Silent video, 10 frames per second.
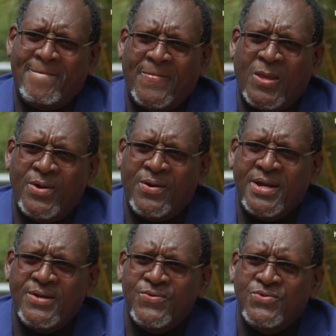
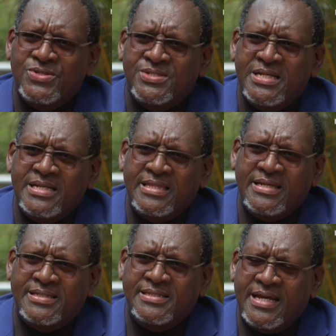When you consider
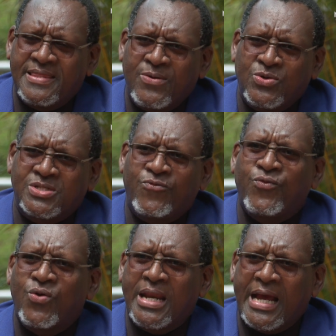that there was a
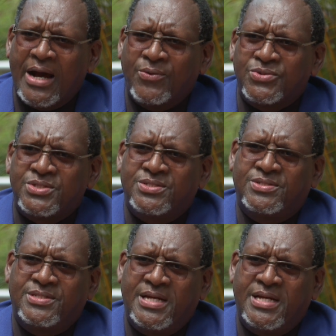falling out